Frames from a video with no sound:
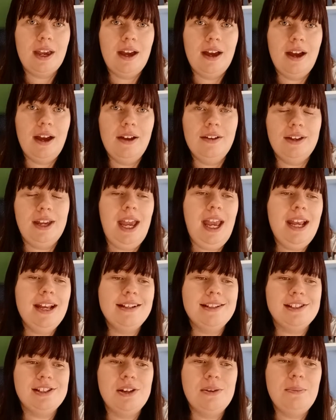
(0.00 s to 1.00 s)
Okay,
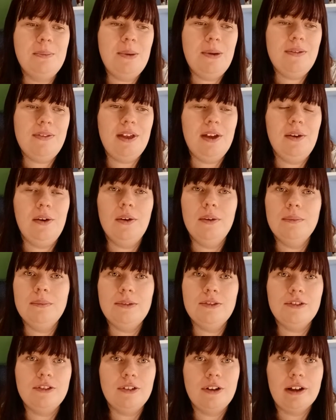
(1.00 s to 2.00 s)
so moving on,
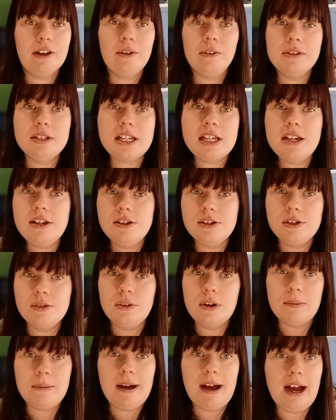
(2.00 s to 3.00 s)
before I continue to
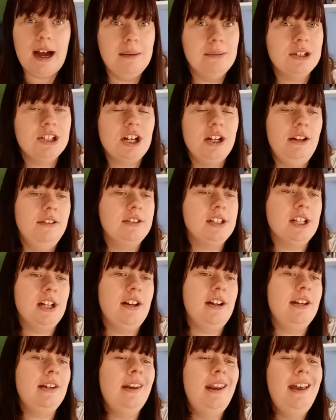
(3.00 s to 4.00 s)
talk about how much I love
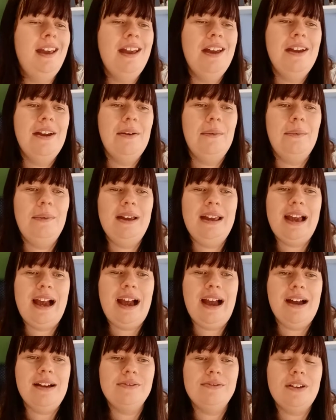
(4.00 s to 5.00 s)
Stein, we
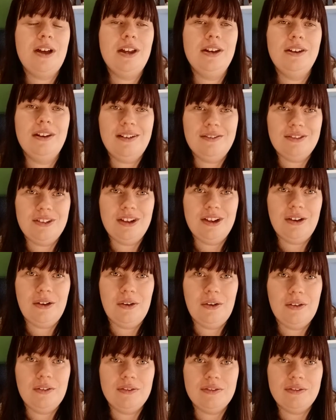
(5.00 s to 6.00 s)
have another
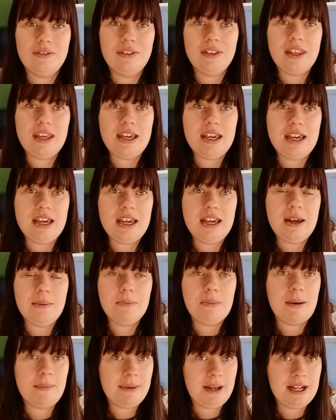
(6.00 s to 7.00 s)
of the
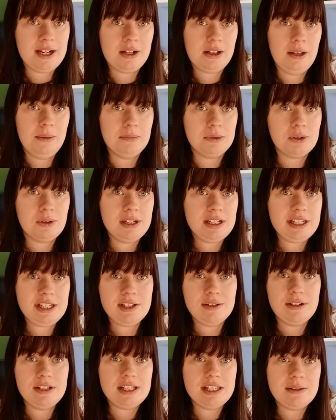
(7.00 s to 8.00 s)
Premier Club
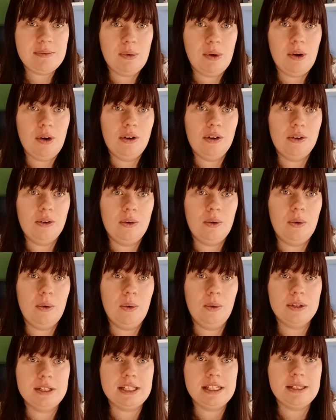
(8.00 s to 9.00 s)
2021
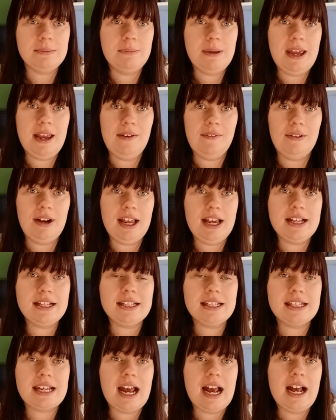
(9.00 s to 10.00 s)
horses being
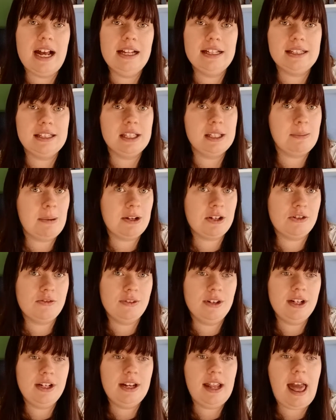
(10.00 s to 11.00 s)
released as a special
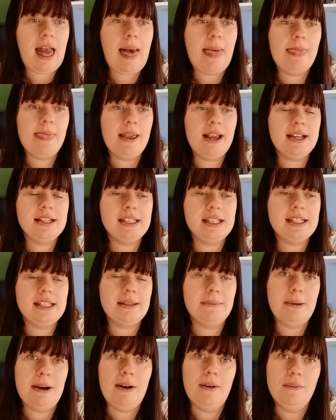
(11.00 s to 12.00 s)
run, and this is
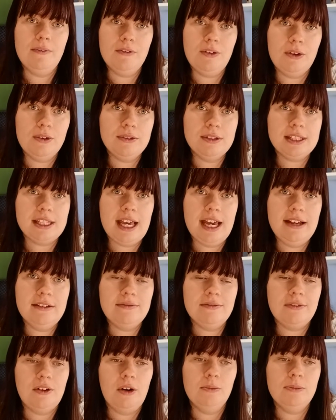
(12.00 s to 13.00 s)
the Mare and Foal
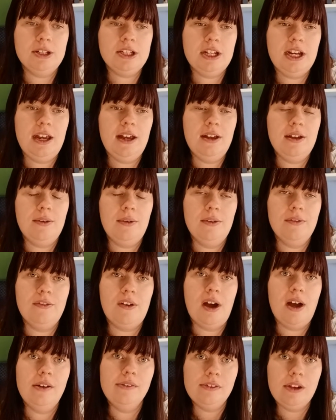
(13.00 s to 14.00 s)
set from this year, who are
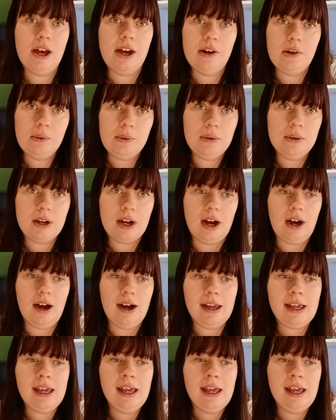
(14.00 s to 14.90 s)
Firefly and Hawkeye,